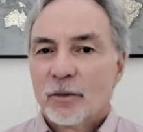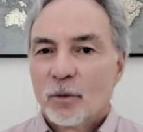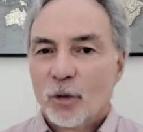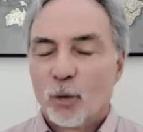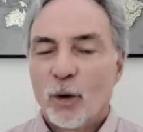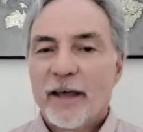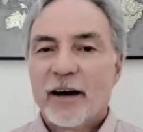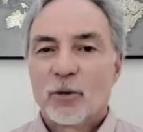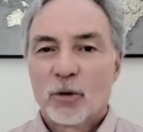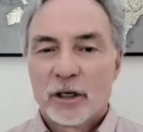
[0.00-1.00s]
the way
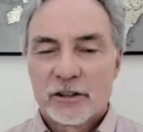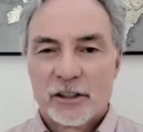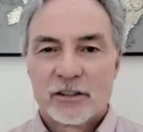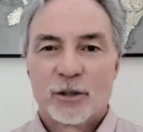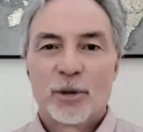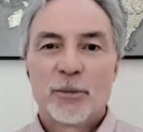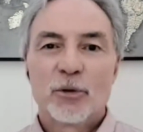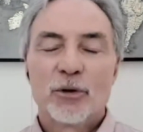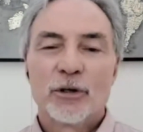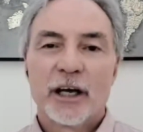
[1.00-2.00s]
that works is the people
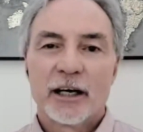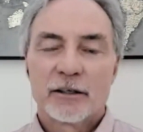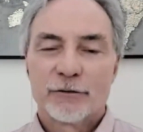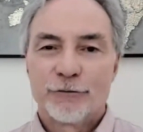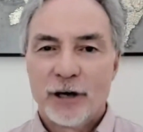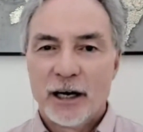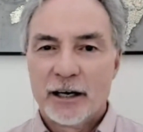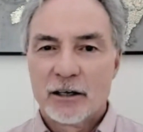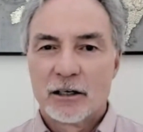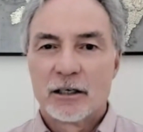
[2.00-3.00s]
who get
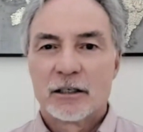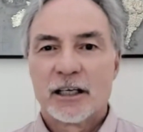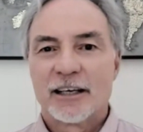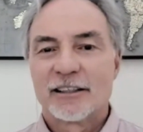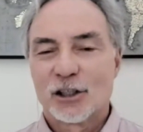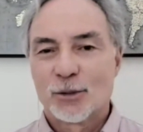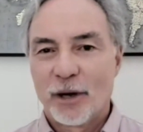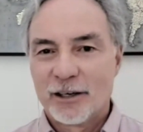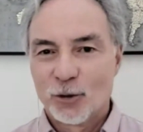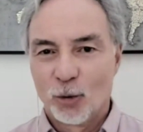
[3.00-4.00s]
fired tend to
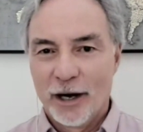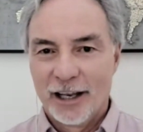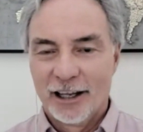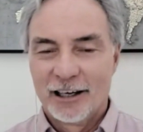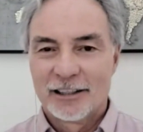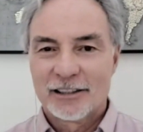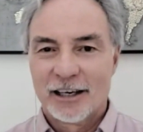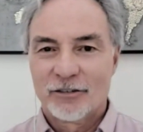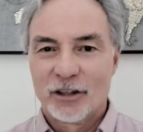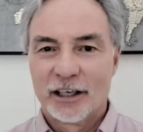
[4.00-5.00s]
spend way less
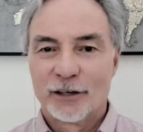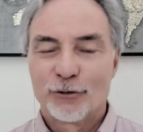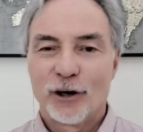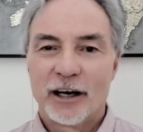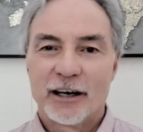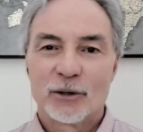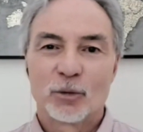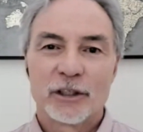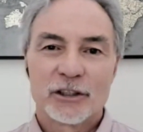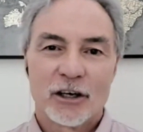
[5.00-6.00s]
after they get fired,
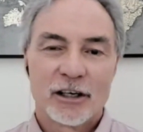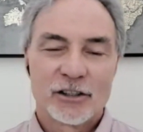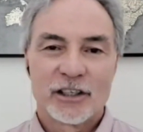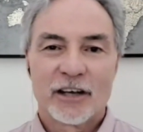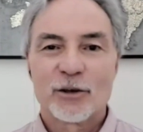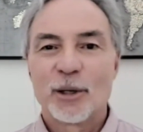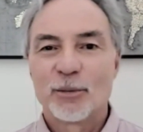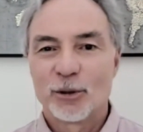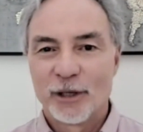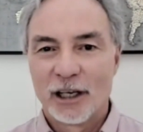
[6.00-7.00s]
which causes other
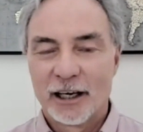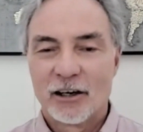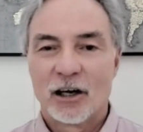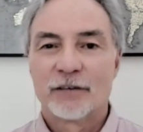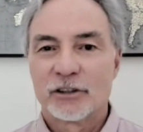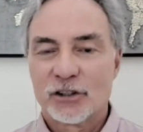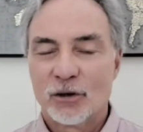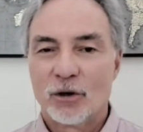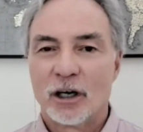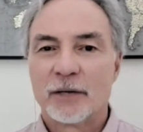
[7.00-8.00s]
people to be laid off and
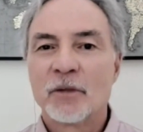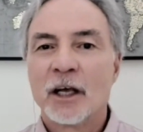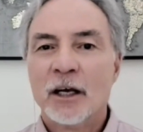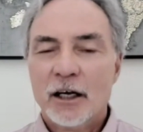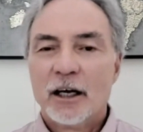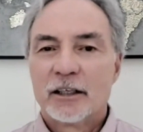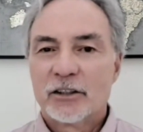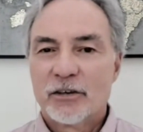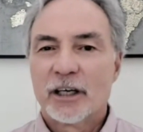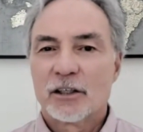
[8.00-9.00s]
so on,
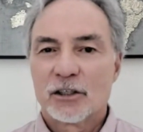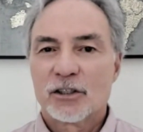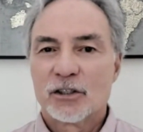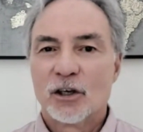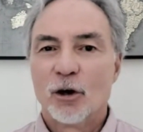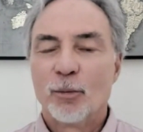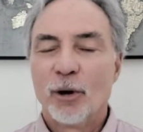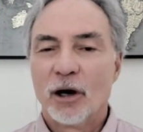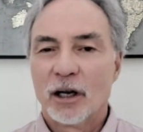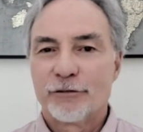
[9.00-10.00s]
until you get this
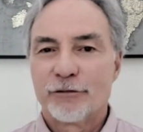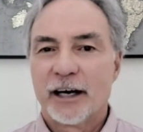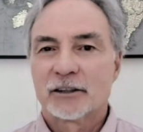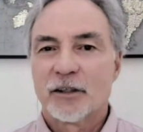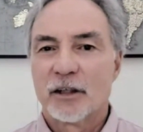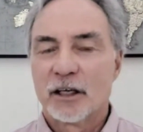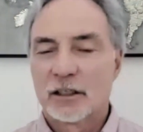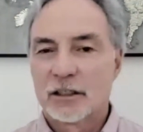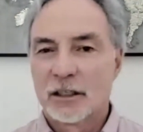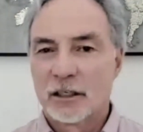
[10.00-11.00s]
snowball effect
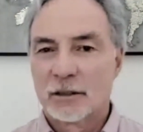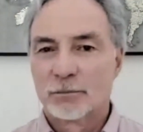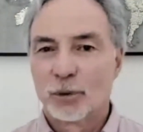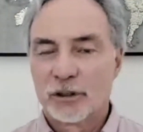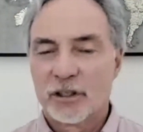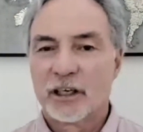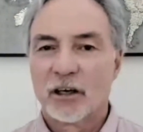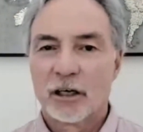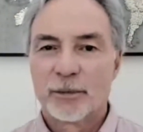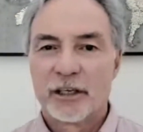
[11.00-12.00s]
that puts the
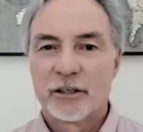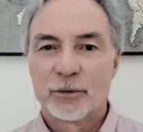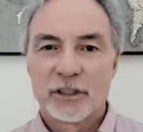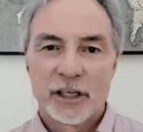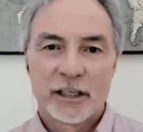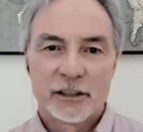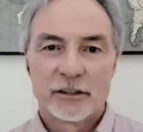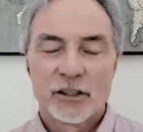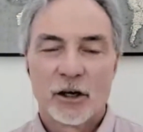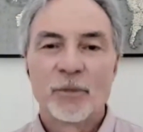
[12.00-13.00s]
economy into recession.
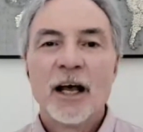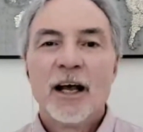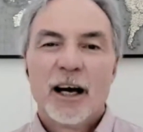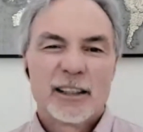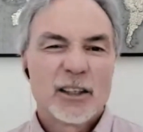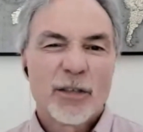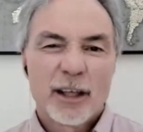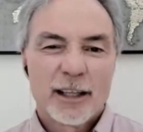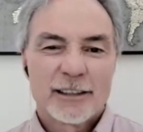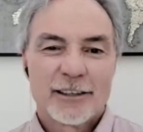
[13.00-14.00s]
So I still
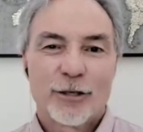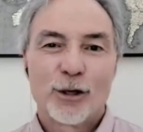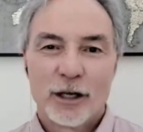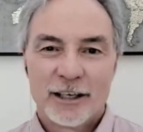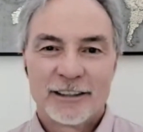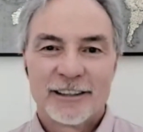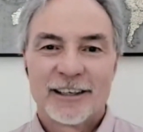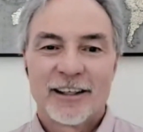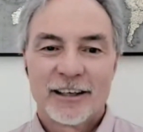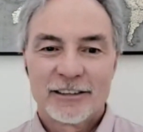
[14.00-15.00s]
think that's a thing, and
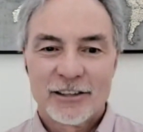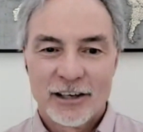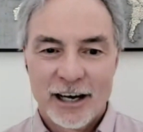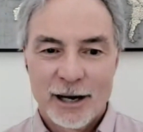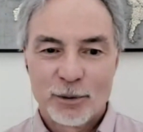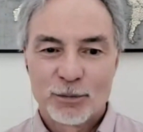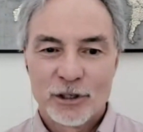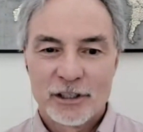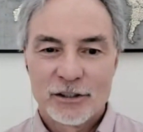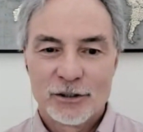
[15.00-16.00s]
I think it's going to happen
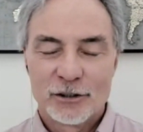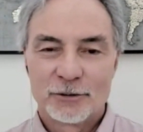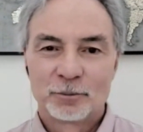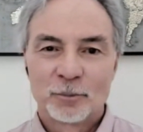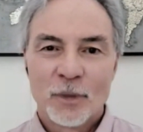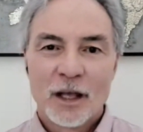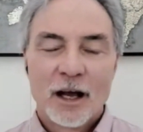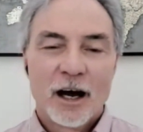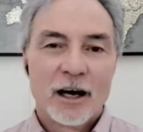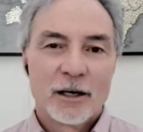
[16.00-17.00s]
pretty soon.
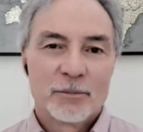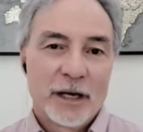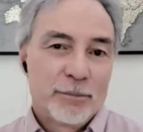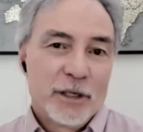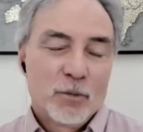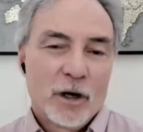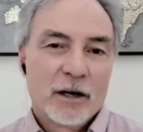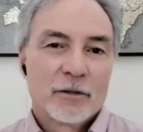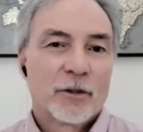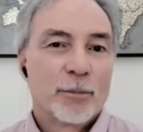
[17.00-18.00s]
And
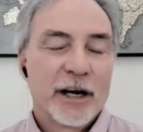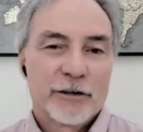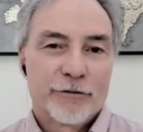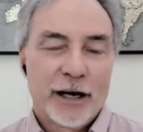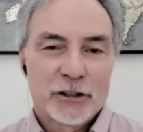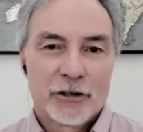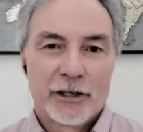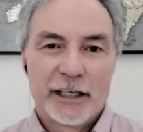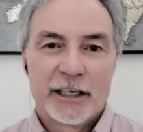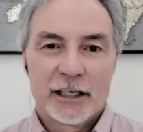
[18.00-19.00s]
meanwhile, the manufacturing
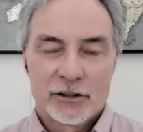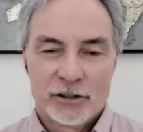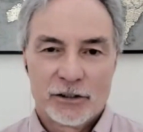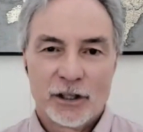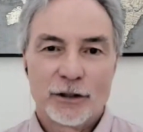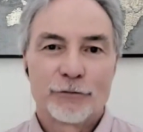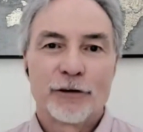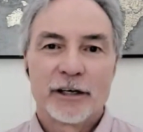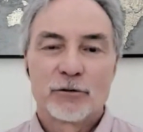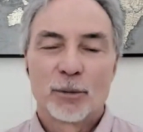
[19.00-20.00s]
indexes that the
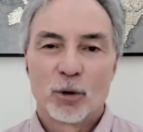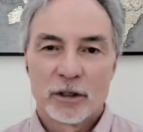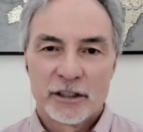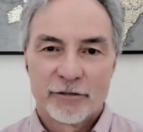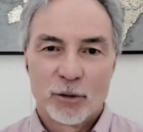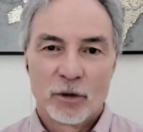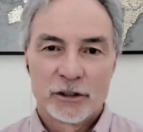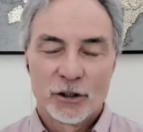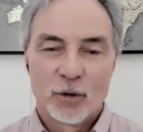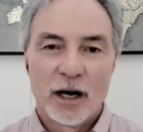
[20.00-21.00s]
Fed reports every once
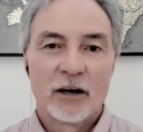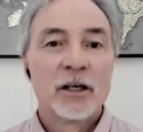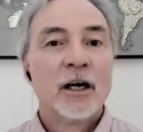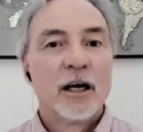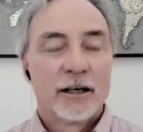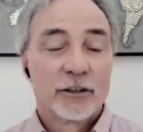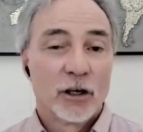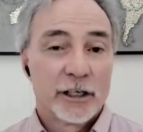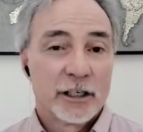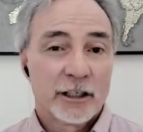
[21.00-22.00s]
in a while have gone
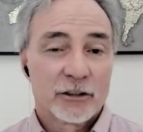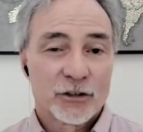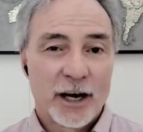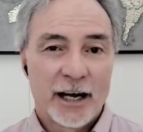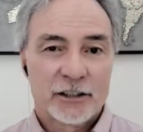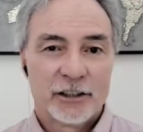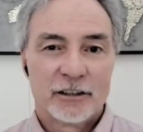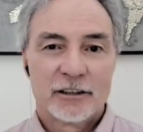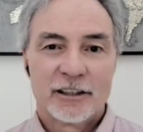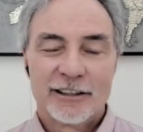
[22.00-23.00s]
into
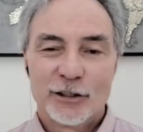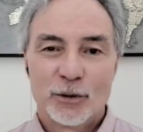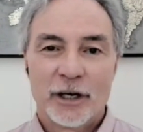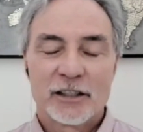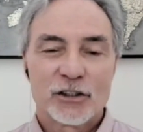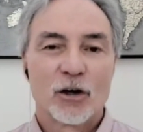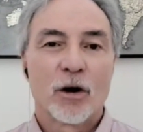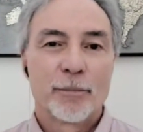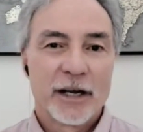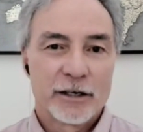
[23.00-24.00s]
contraction in the US. So our
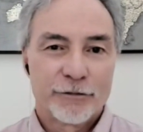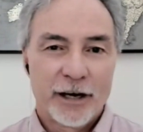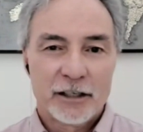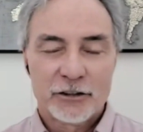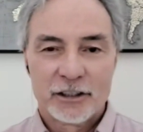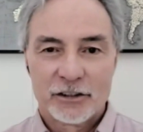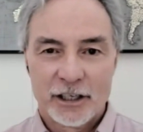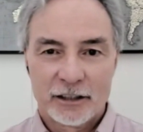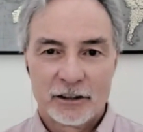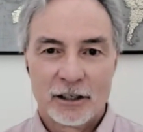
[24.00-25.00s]
manufacturing
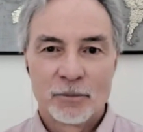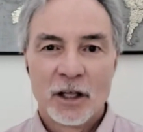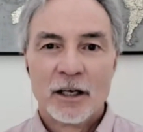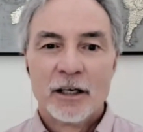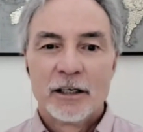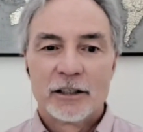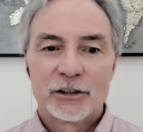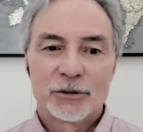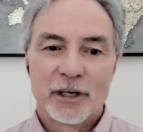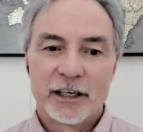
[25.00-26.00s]
sector is
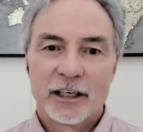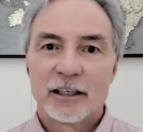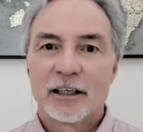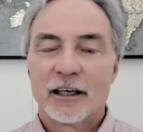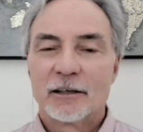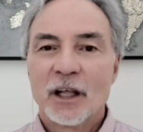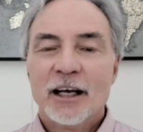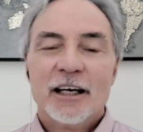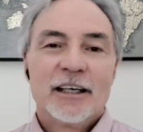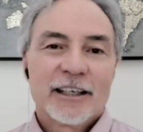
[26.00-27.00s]
shrinking.
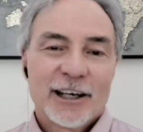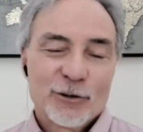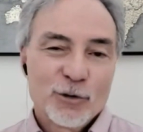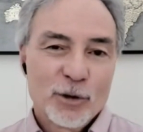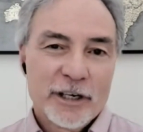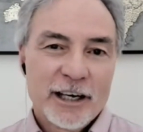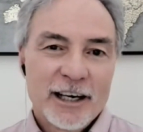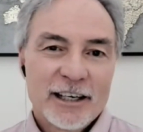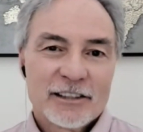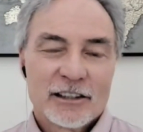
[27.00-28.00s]
California
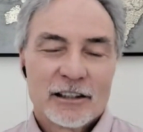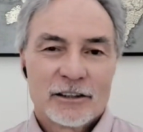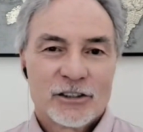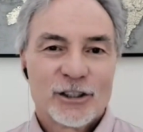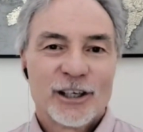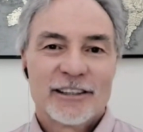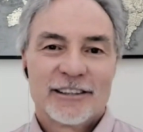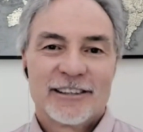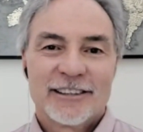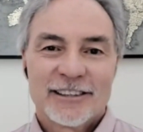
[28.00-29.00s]
has a
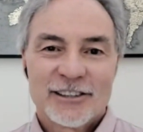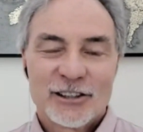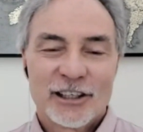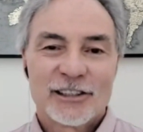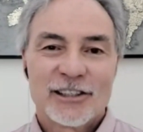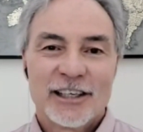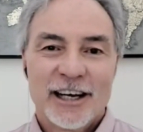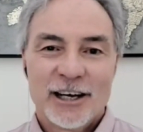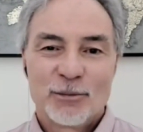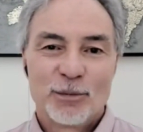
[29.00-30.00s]
sudden
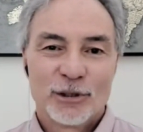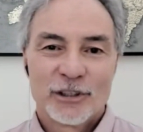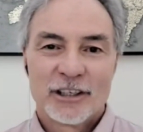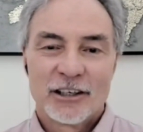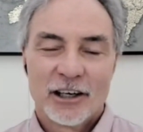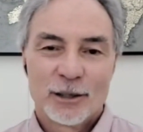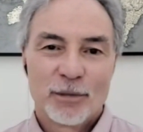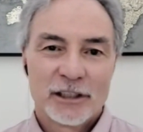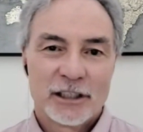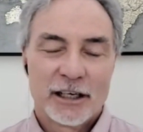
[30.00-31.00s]
$68 billion
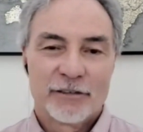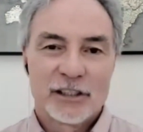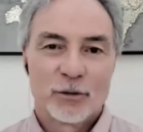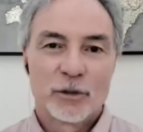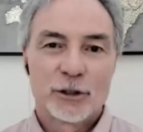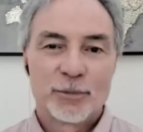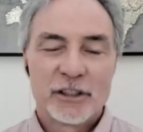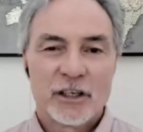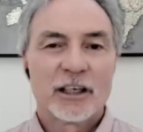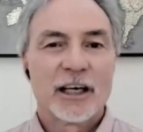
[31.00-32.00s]
budget deficit, which means
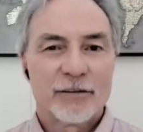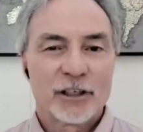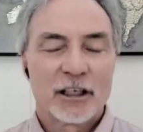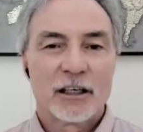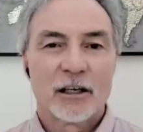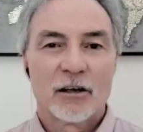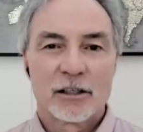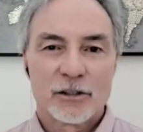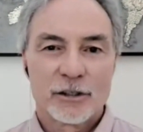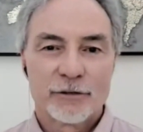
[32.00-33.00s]
they're going to have to cut a lot of
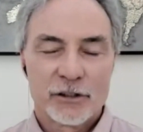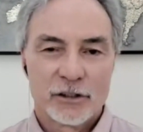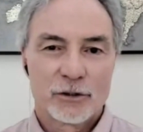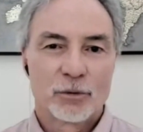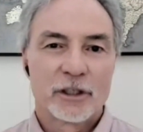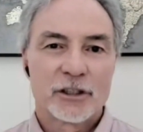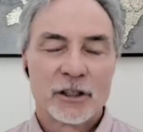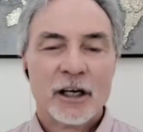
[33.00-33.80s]
services, which